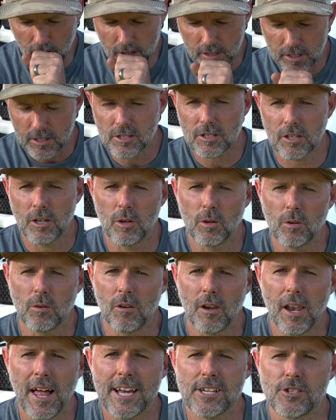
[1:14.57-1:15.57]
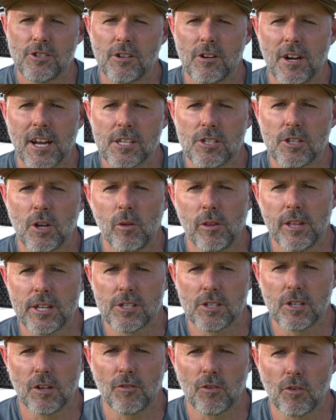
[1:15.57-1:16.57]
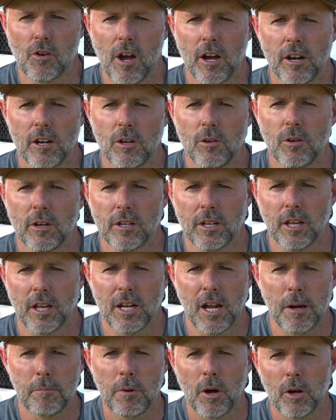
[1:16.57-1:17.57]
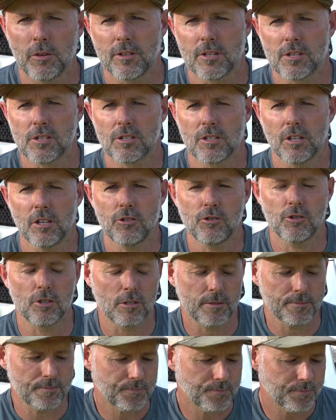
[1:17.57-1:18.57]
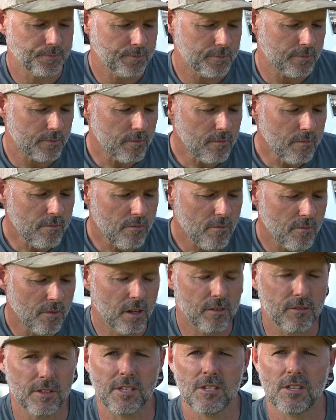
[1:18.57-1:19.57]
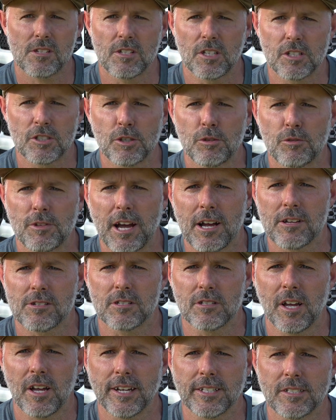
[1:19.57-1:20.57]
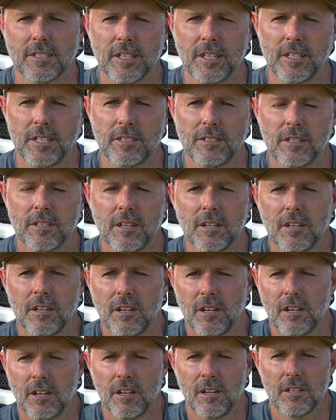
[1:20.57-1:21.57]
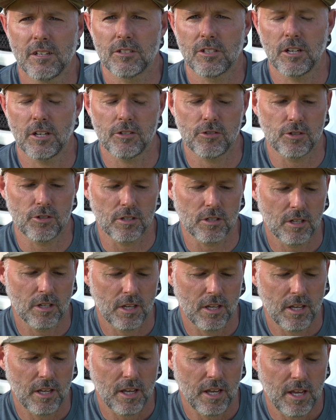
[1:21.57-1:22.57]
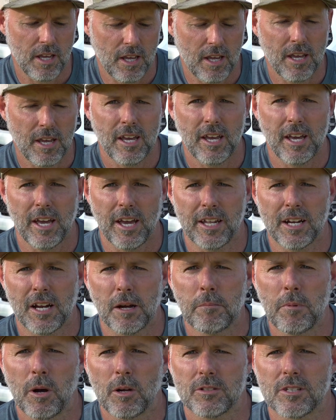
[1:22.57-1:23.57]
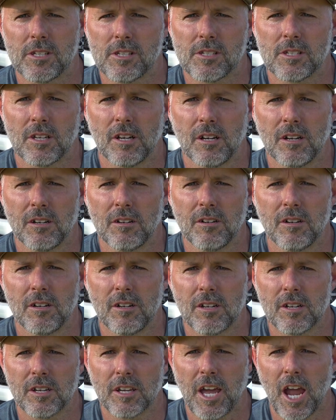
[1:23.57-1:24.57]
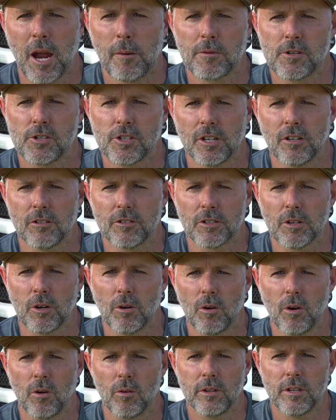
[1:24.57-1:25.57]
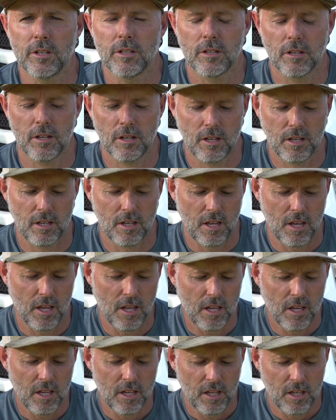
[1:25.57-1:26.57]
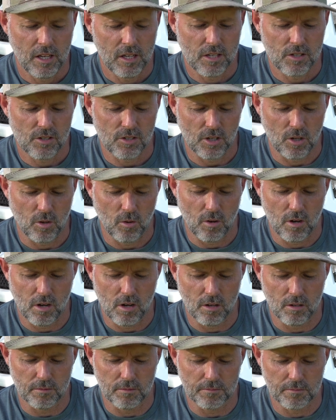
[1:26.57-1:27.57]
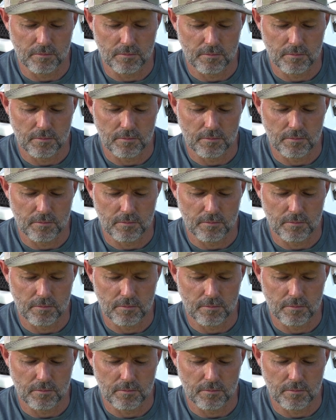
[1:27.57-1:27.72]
So last year I sold that Silverado and I bought this Tundra. This is a 2019 Tundra, and I bought this camper shell to go on it. So